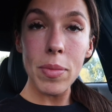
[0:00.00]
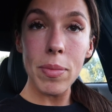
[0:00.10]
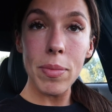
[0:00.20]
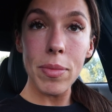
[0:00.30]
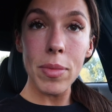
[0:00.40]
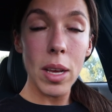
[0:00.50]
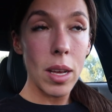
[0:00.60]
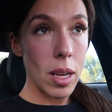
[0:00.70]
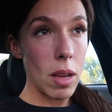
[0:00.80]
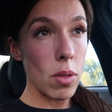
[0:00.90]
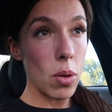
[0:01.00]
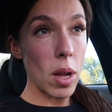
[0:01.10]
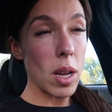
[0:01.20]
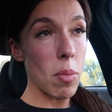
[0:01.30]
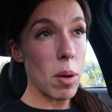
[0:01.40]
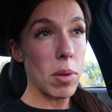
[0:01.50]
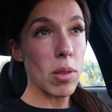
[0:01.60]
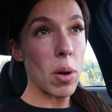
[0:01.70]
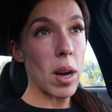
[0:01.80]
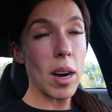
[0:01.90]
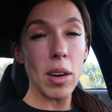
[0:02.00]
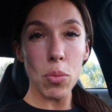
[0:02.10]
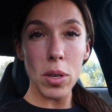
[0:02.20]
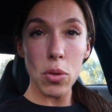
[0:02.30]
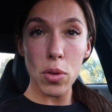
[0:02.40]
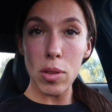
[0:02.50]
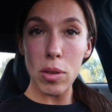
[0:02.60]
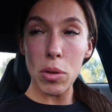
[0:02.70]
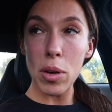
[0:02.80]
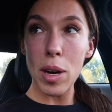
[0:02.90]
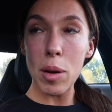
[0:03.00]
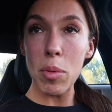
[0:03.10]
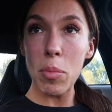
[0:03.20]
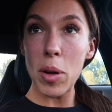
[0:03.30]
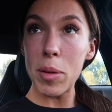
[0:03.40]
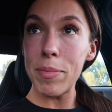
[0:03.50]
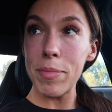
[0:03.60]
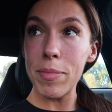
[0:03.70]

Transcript: Mm, even though getting a pump is quite hard when you're on zero carb, but